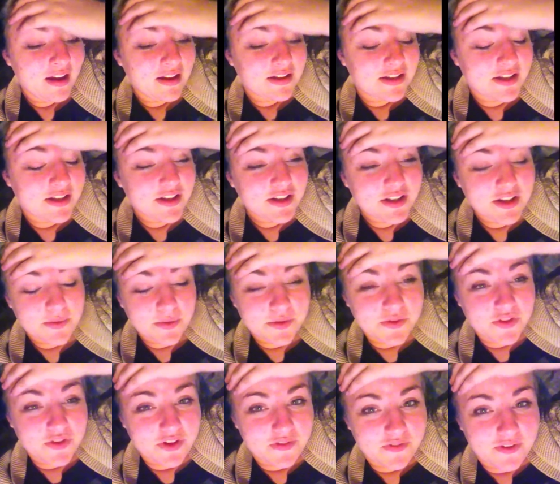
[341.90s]
dinner theater was
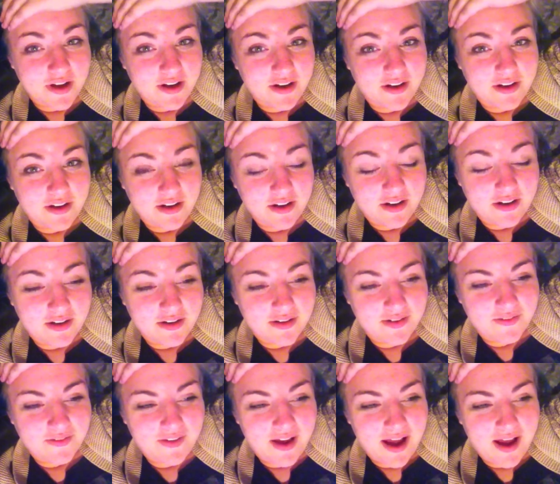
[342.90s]
really fun.
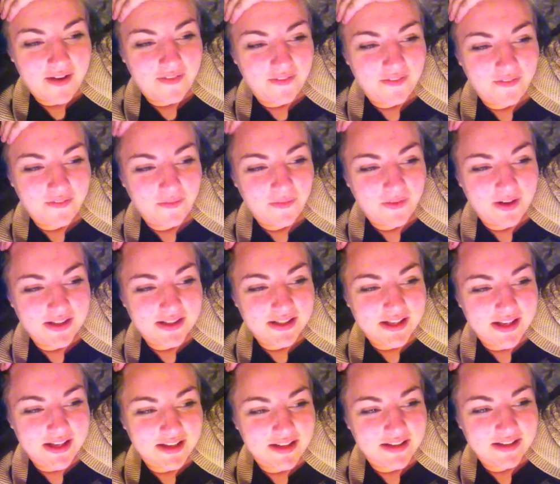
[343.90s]
Uh, I want to
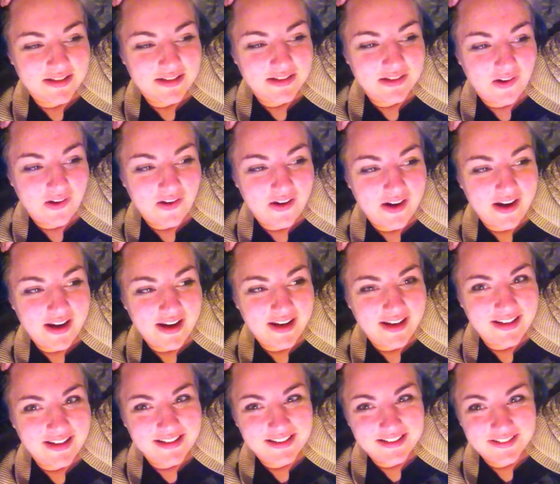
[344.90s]
say
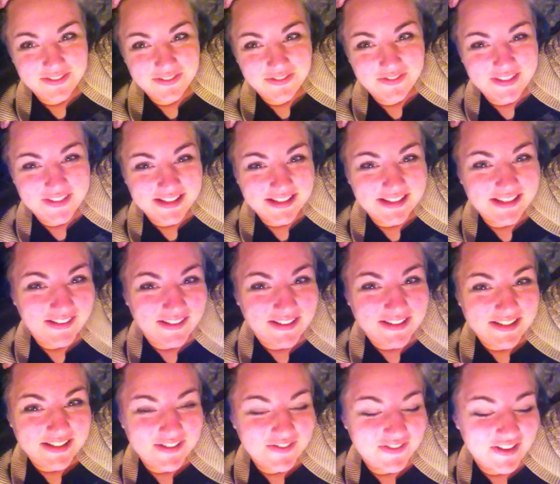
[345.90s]
sorry to Miss
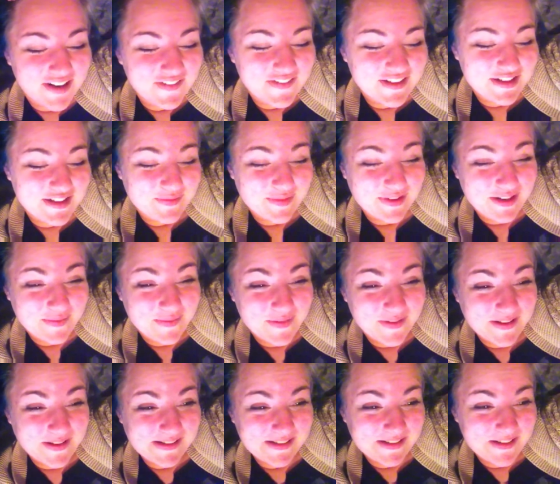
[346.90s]
Cosmic for having to put up
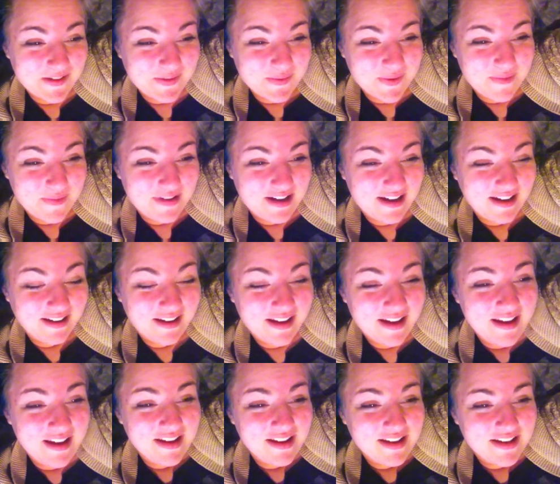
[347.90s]
with us on the way back.
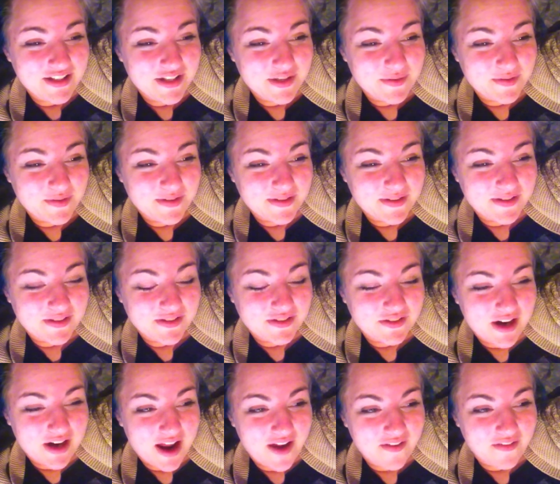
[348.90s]
She was
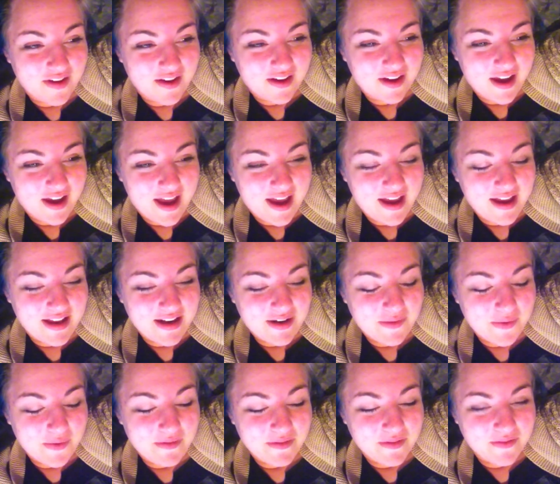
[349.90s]
driving, and
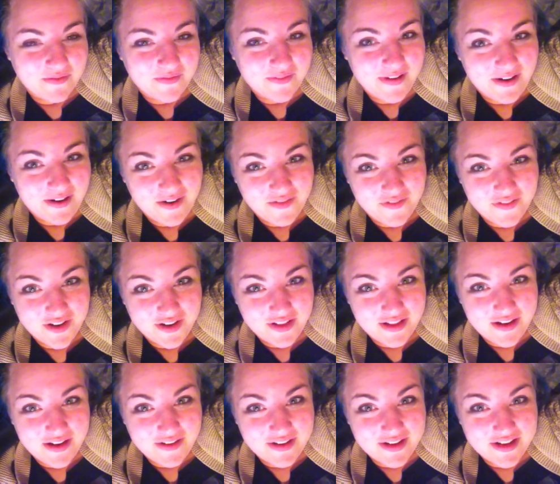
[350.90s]
we were very, very
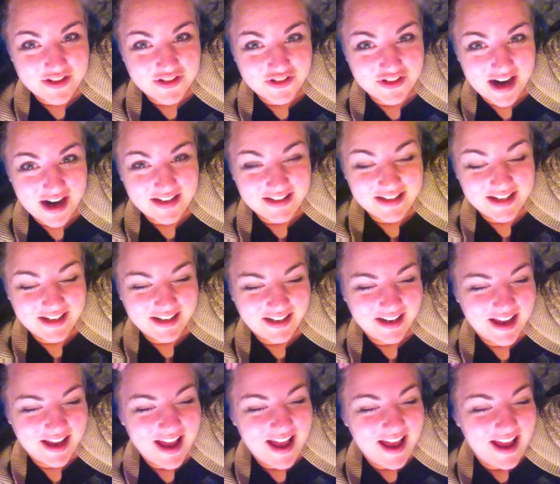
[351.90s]
loud so and distracting.
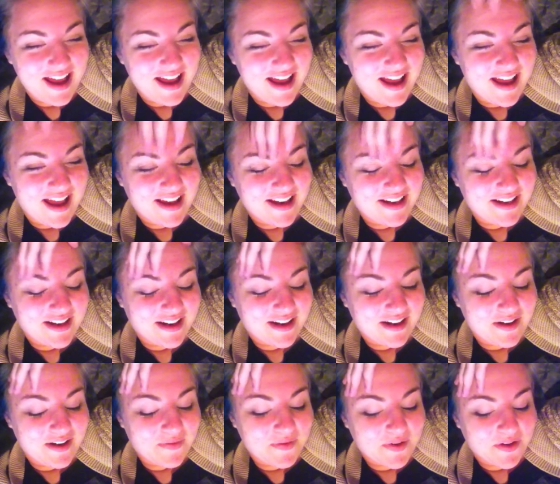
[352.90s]
Loud. And
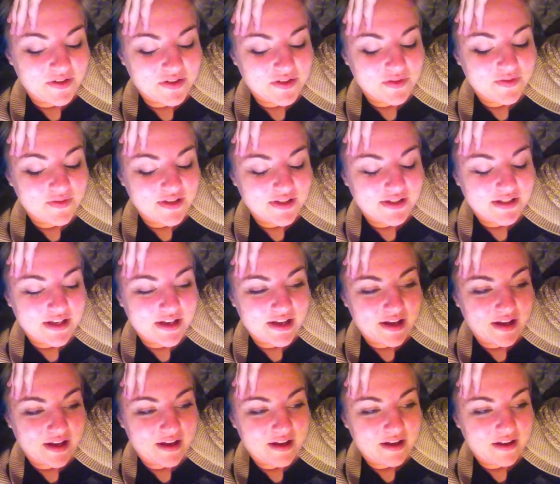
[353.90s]
um, I also want to
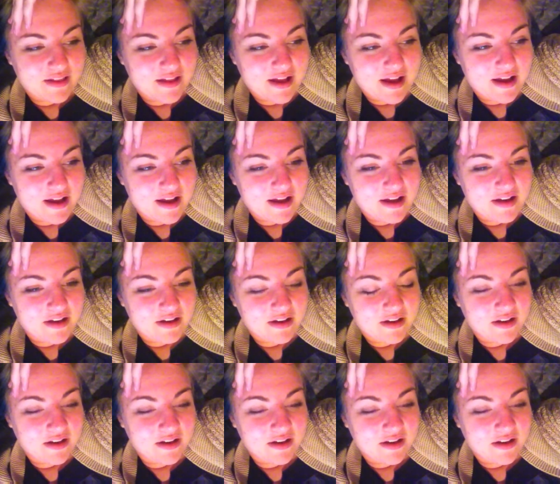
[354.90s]
say that